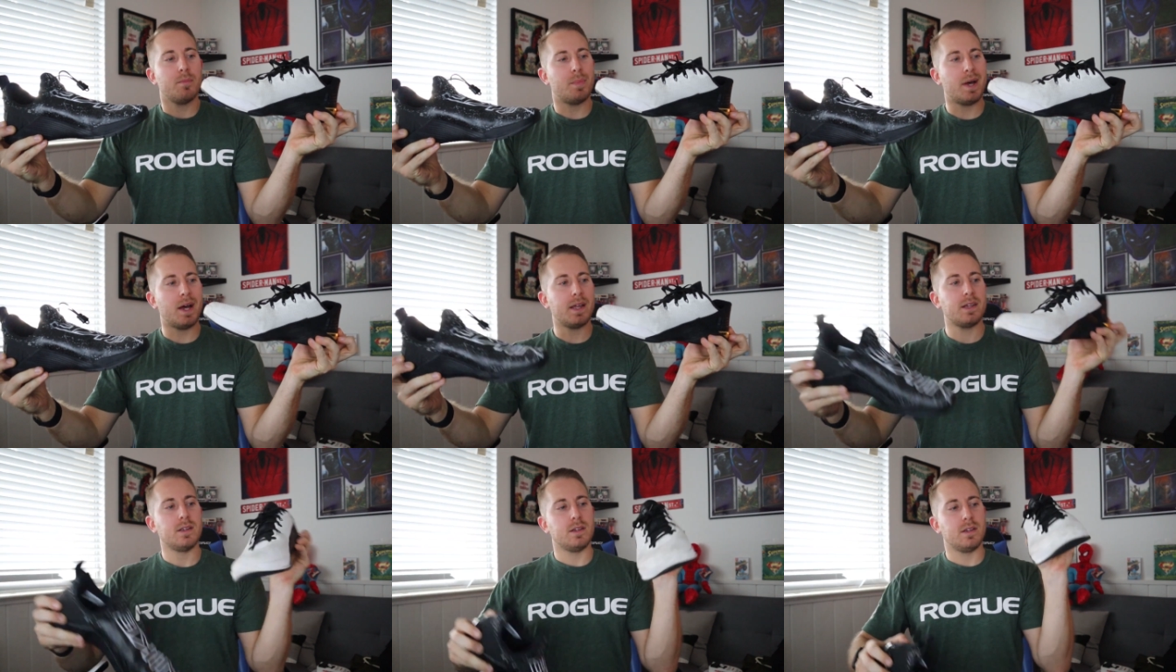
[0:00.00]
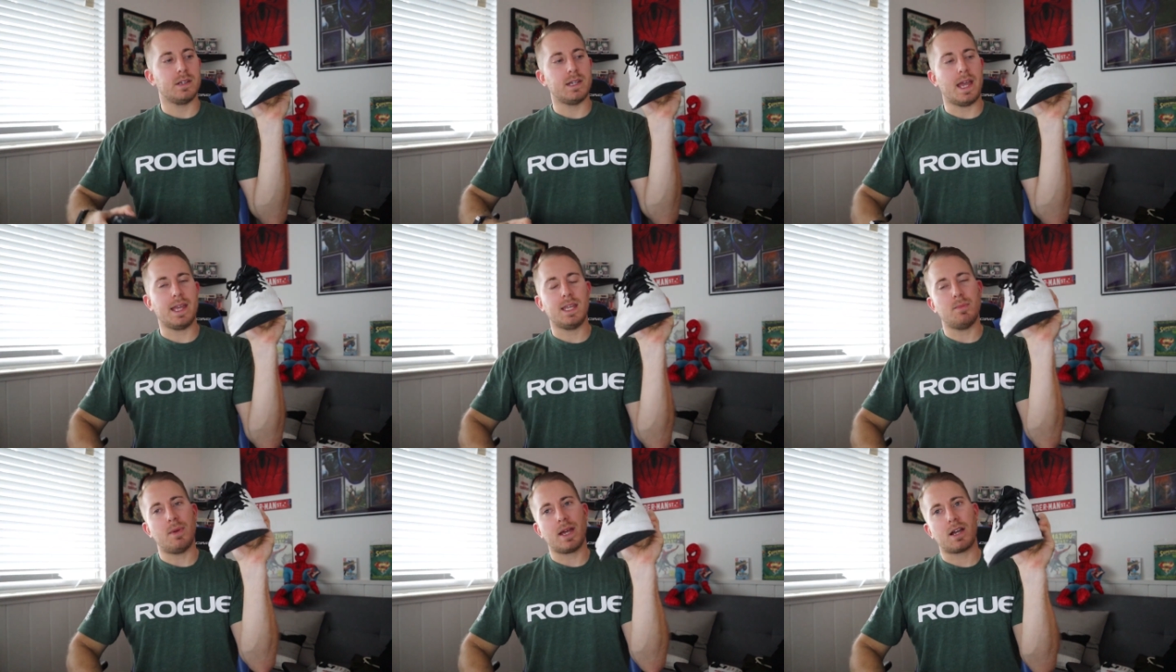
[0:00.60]
but
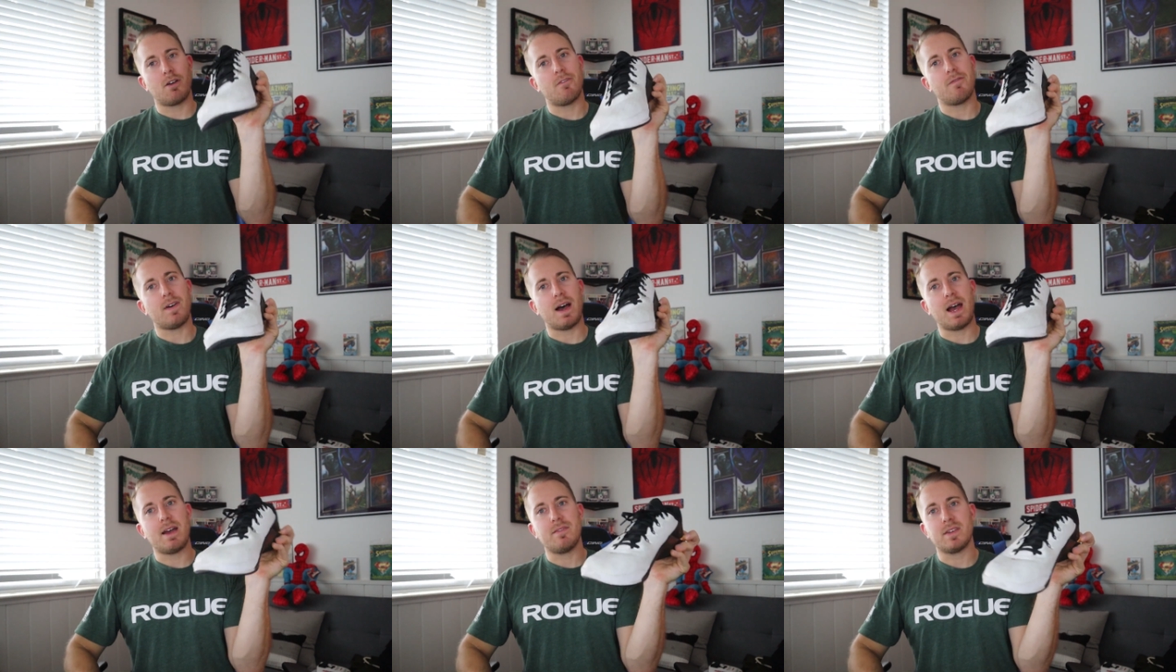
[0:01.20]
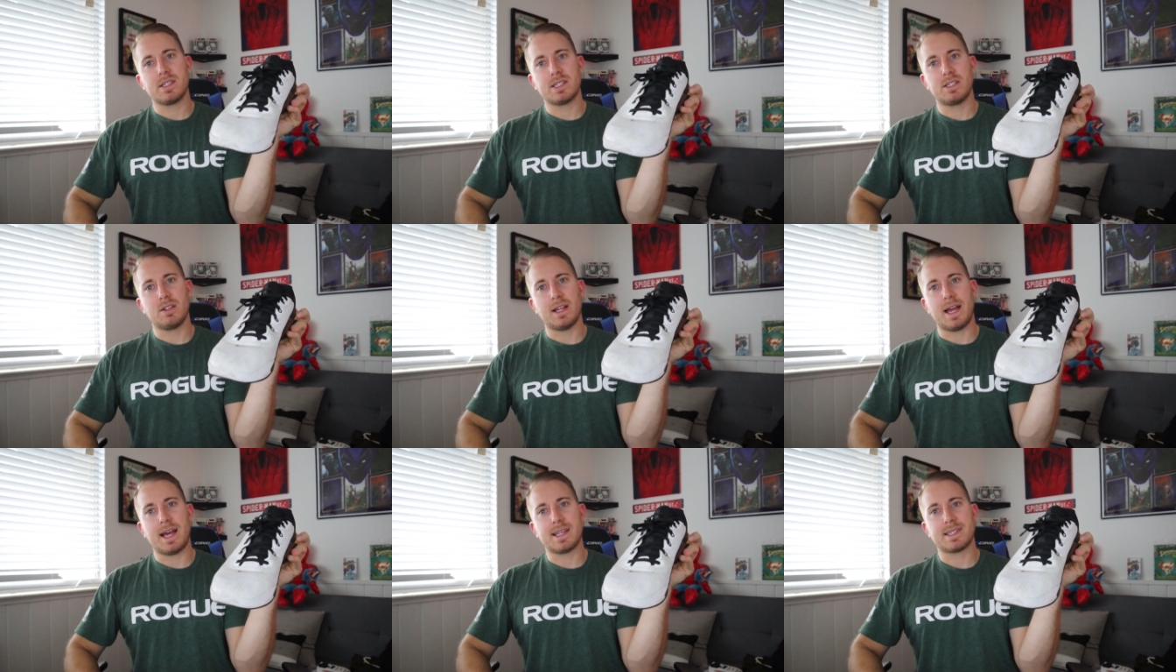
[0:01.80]
Nike Metcon 5
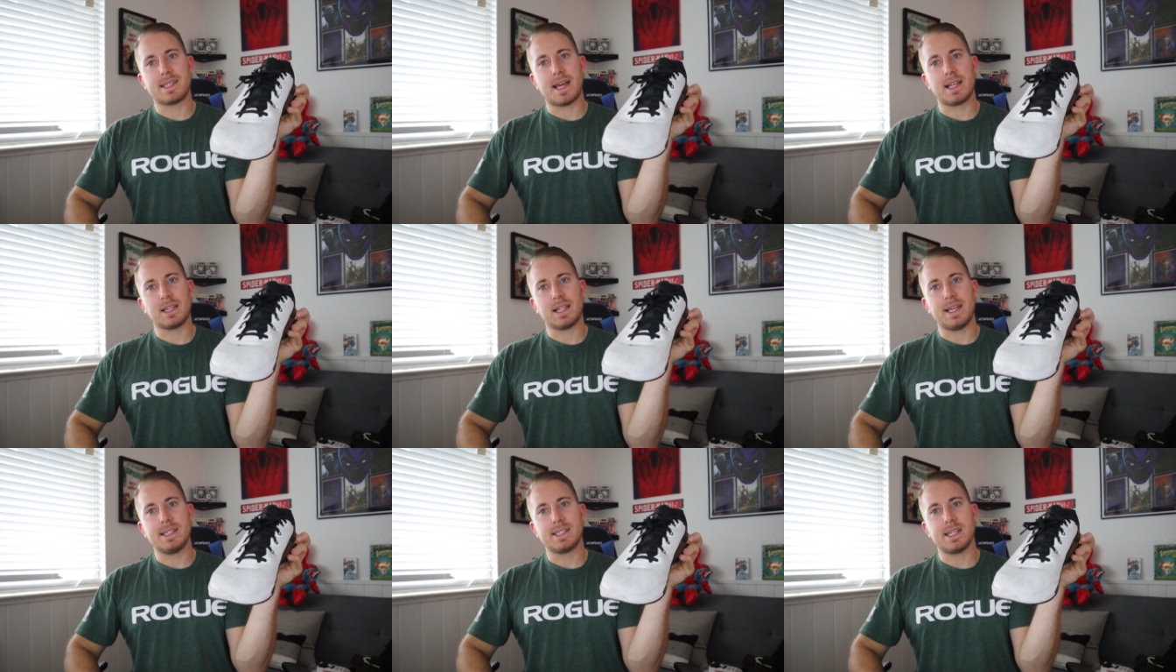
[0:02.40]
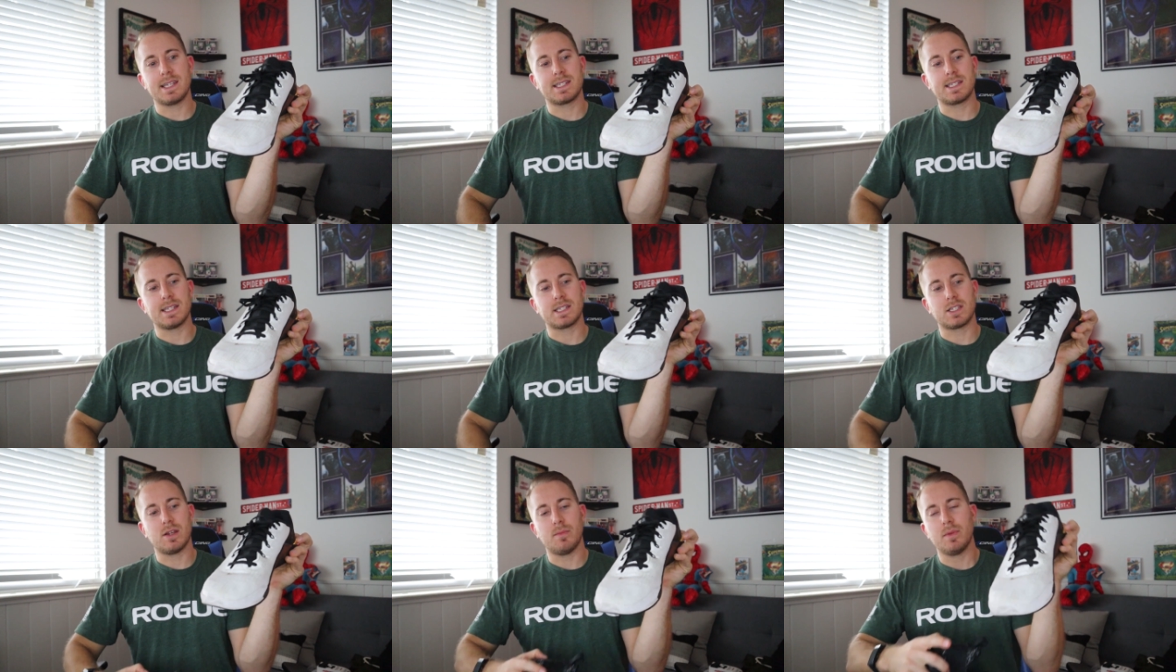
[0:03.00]
still has that lacing
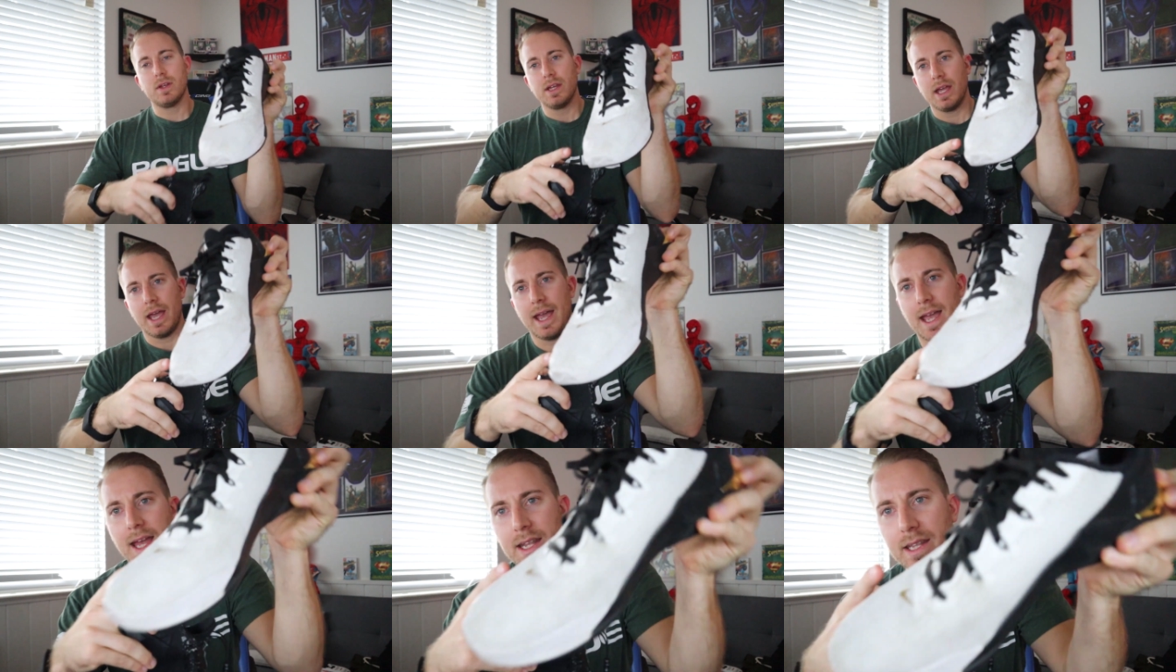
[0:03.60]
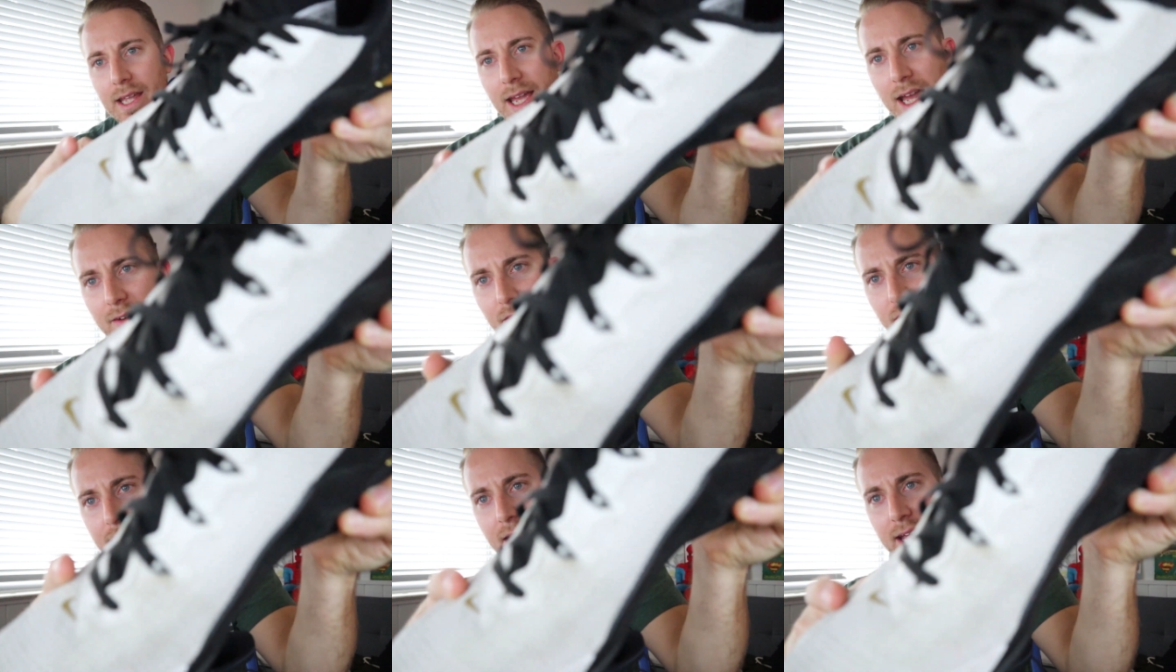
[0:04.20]
system, and they
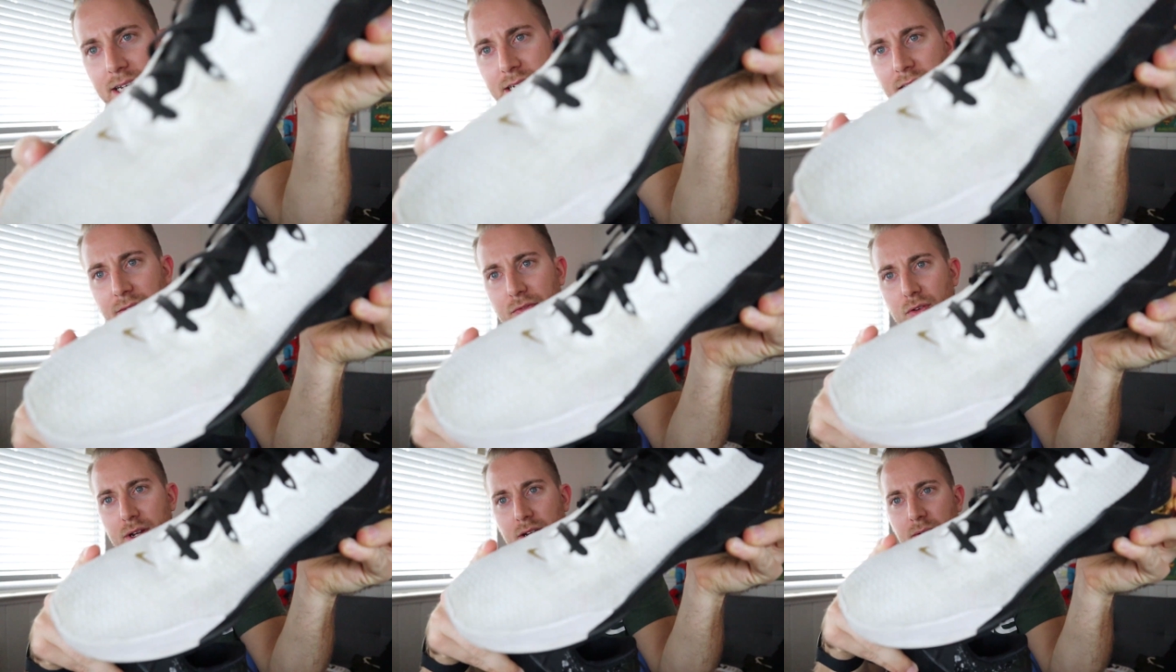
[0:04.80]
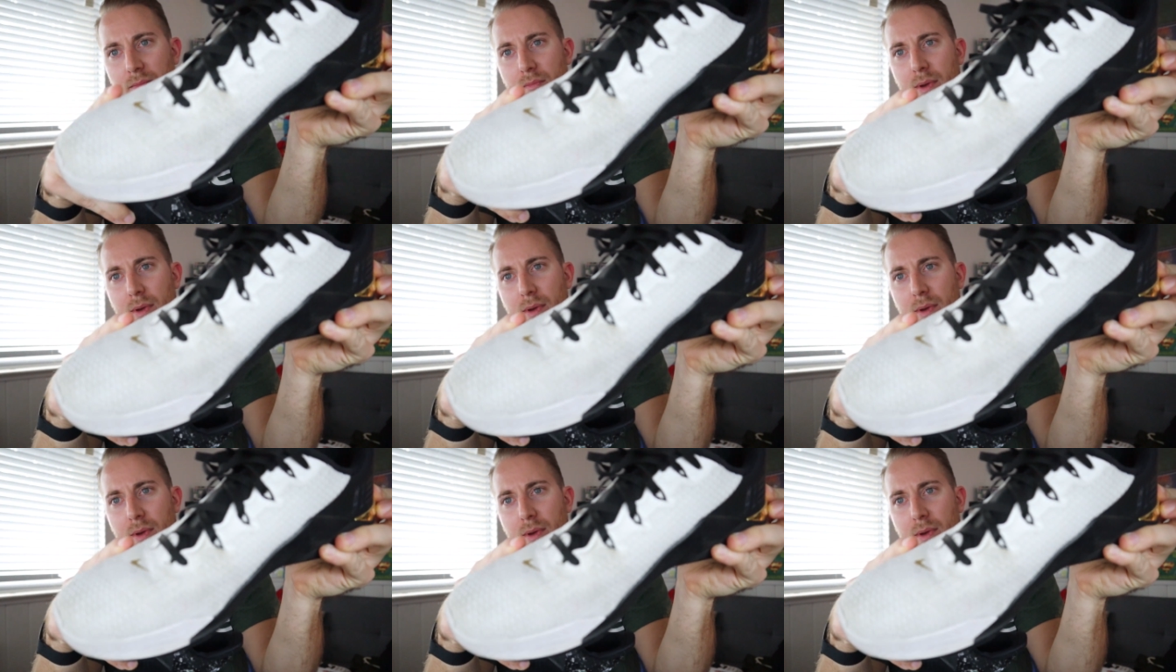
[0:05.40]
have that different